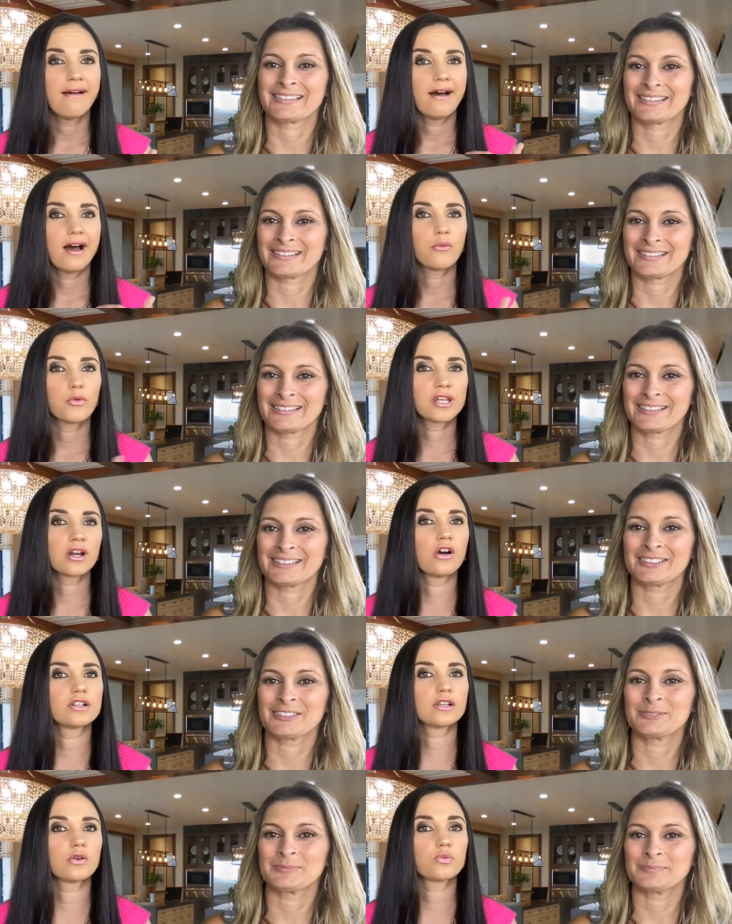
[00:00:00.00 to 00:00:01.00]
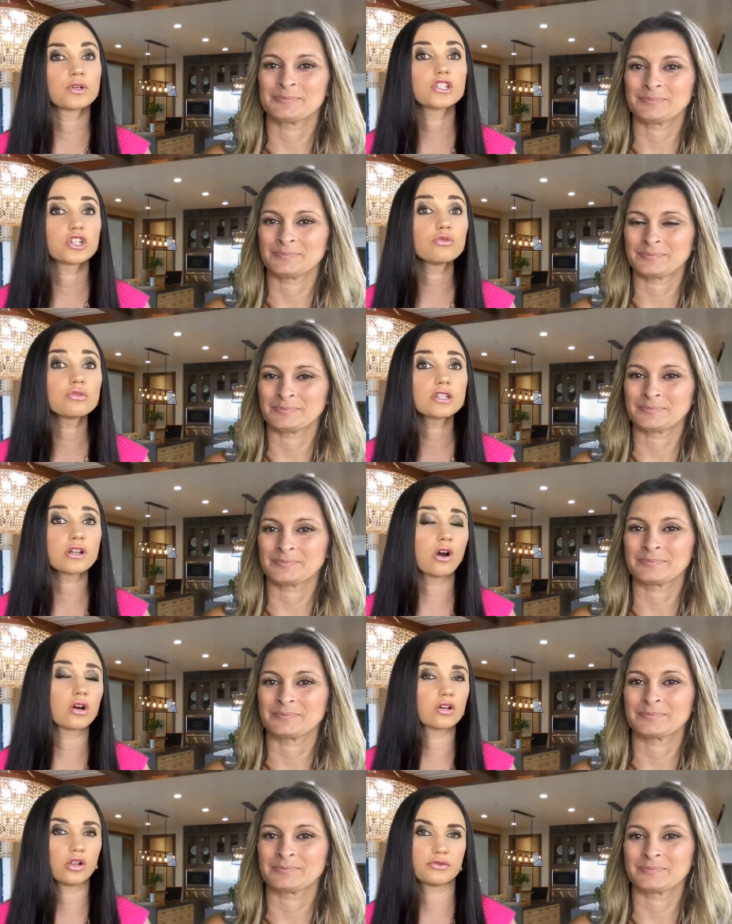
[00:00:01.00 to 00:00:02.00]
Speaker 1: Um, we can also reduce
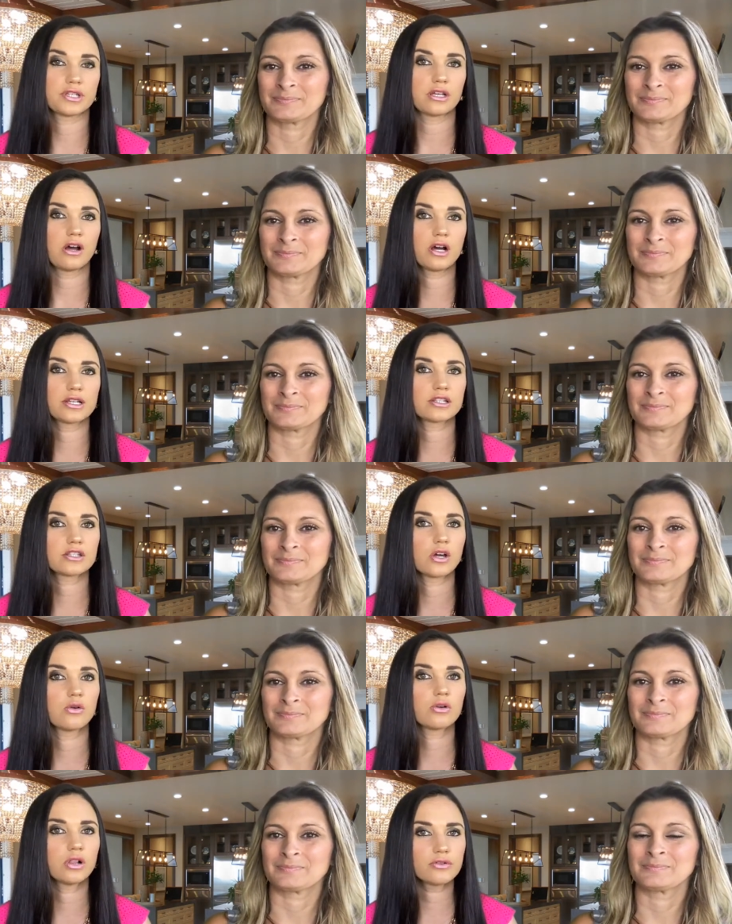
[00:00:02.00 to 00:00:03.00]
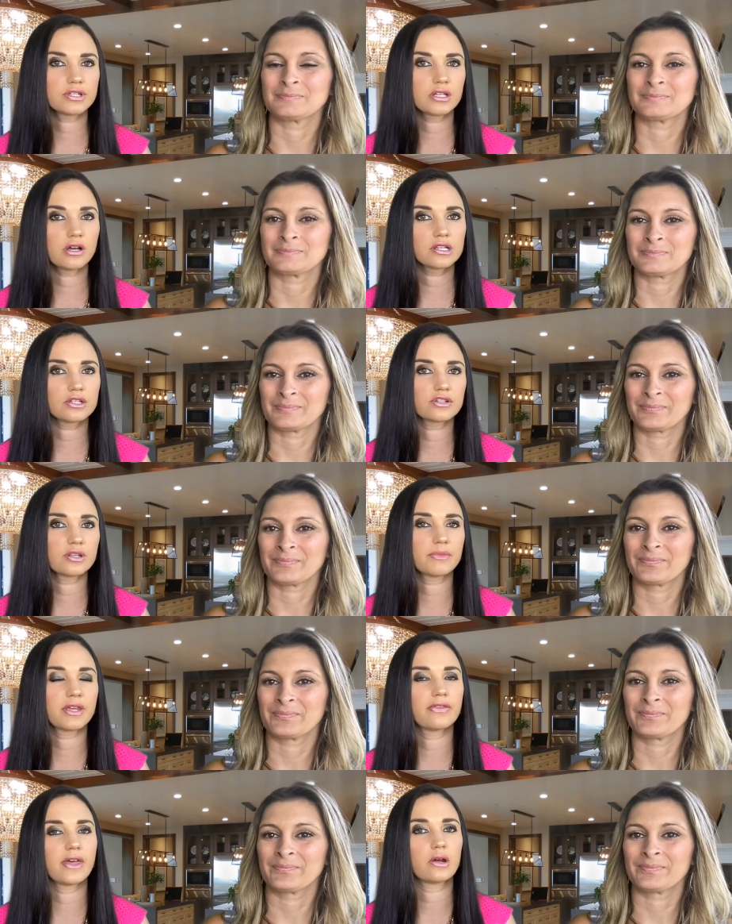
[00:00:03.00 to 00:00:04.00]
our closing costs. So closing costs are
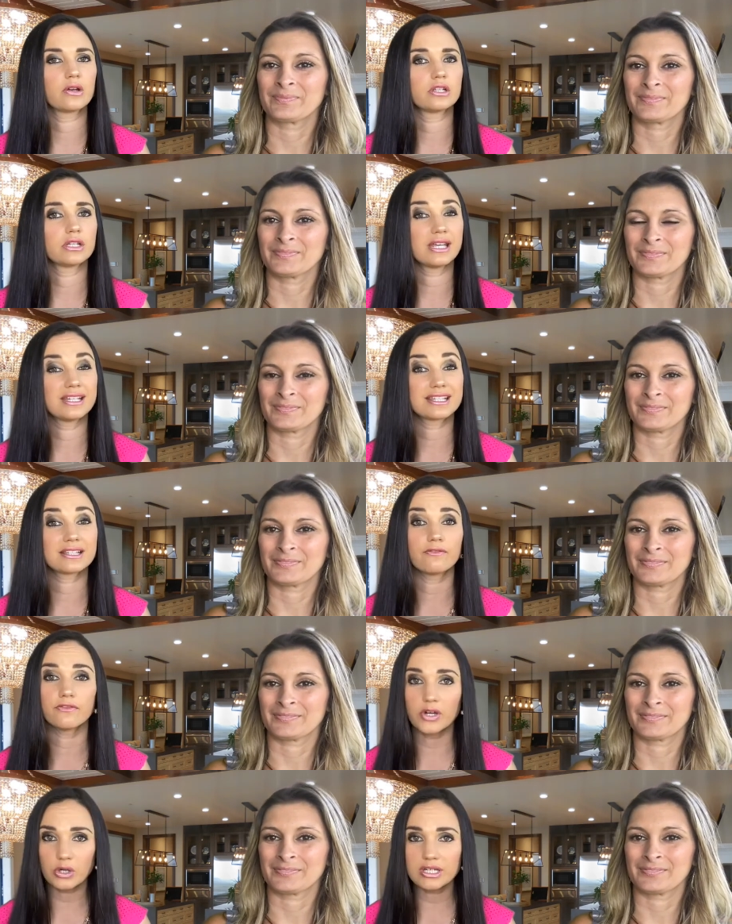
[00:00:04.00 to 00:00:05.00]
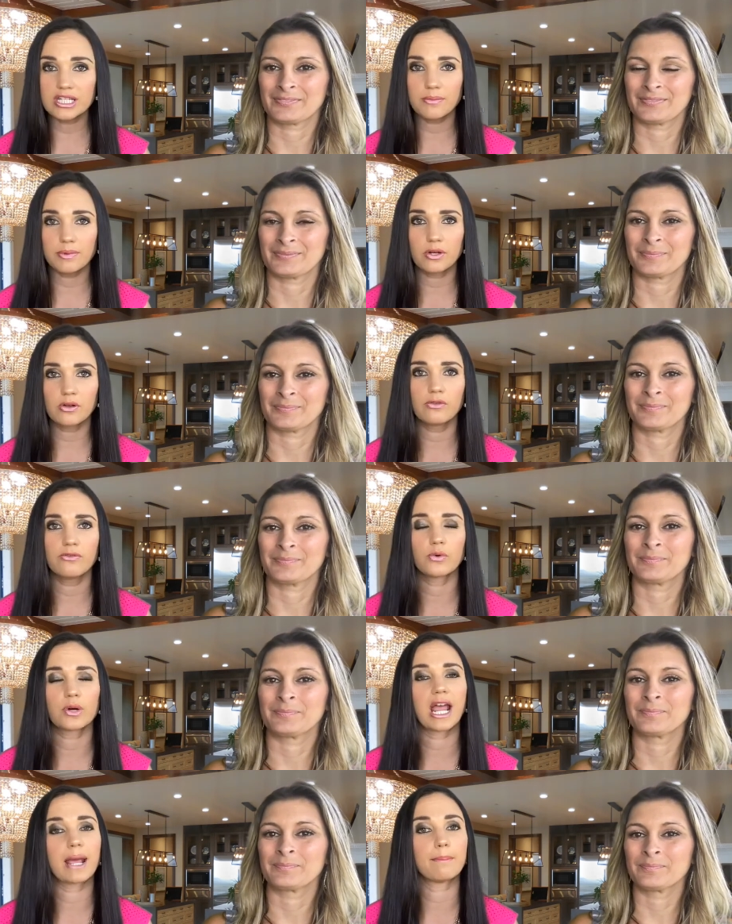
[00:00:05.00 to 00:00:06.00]
something that it's very typical for
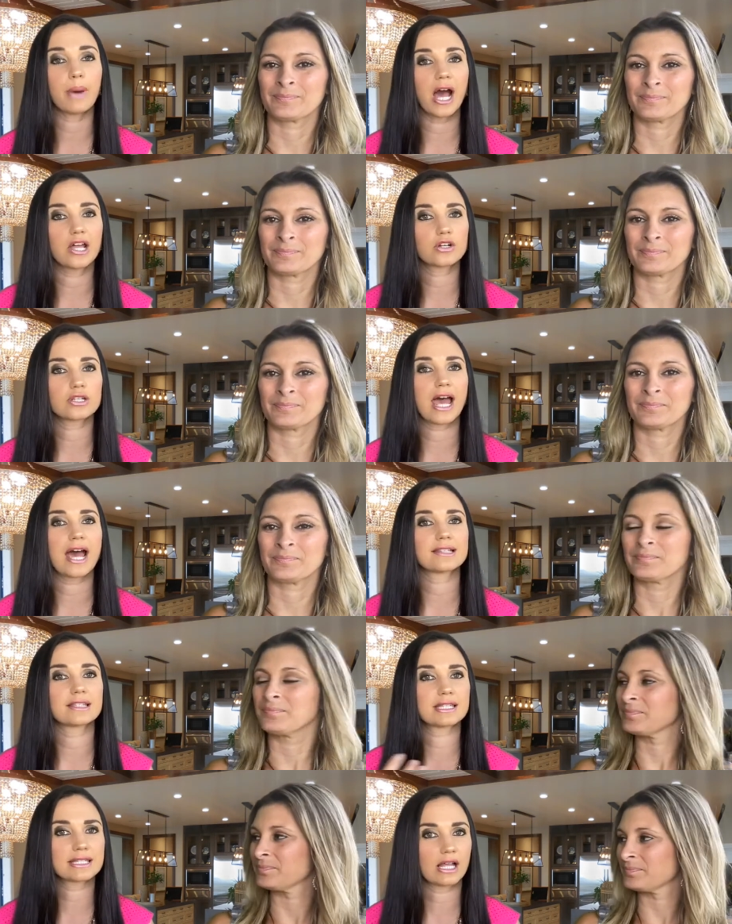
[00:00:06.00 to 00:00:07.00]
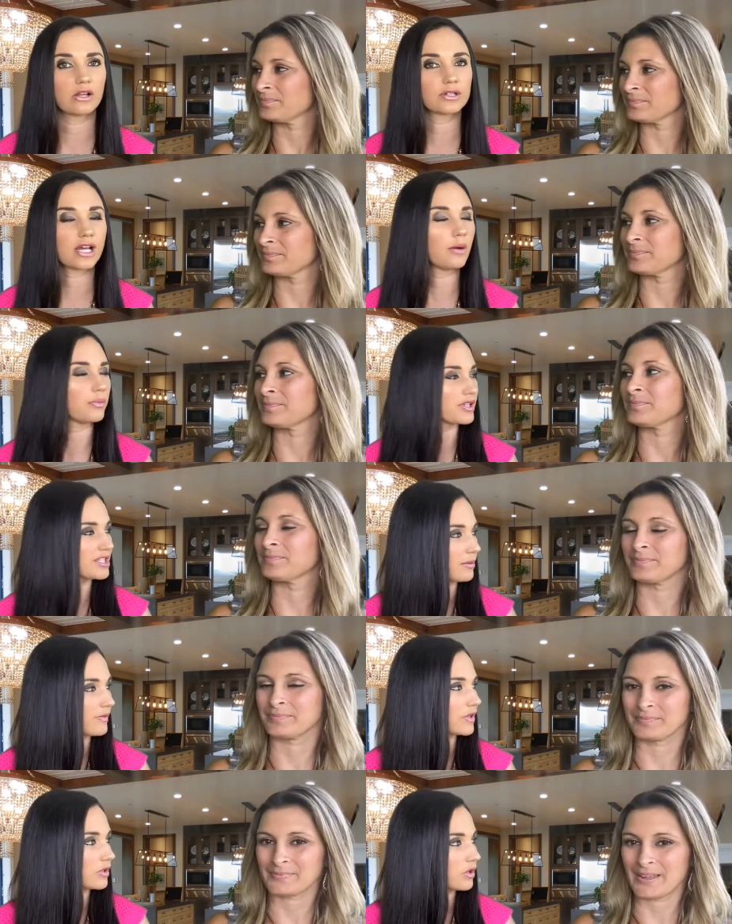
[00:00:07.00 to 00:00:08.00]
a buyer to ask the seller to help with some
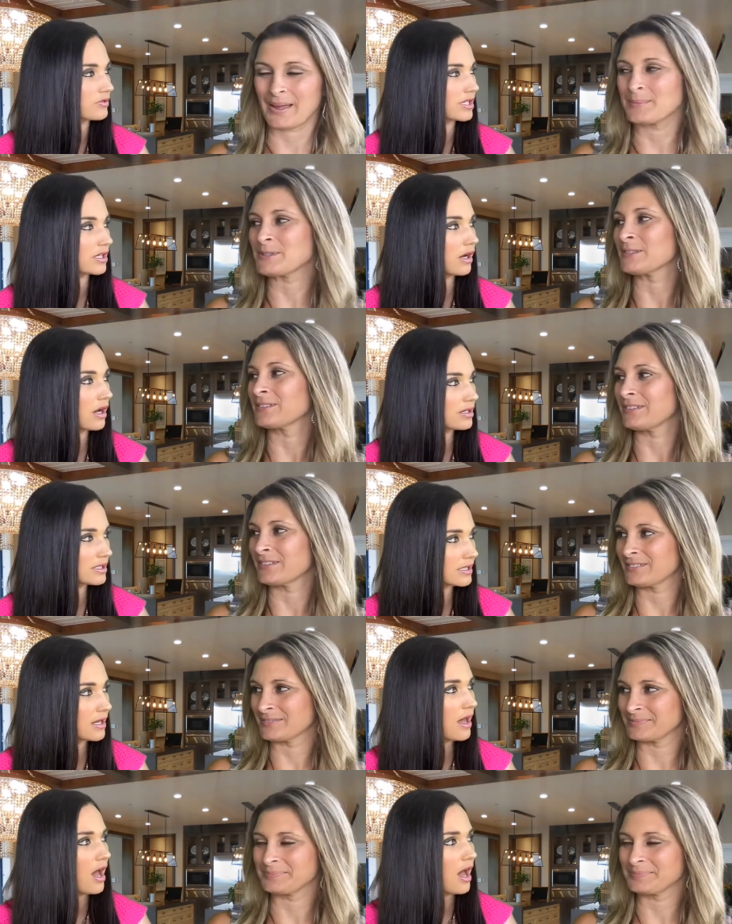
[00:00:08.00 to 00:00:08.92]
of their closing costs.